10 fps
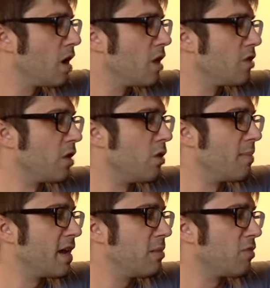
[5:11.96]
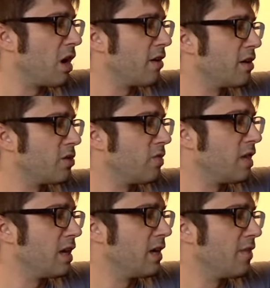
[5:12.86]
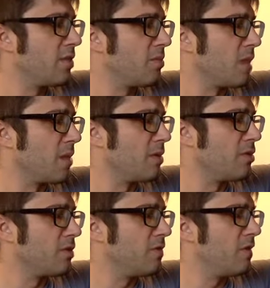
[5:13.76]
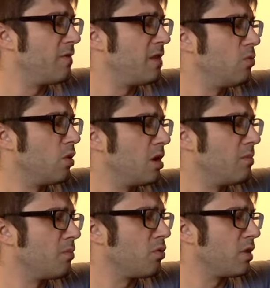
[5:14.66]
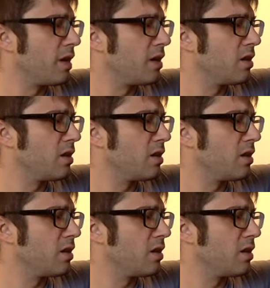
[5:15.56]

So we're making progress. The reading on the thermometer is 51 point.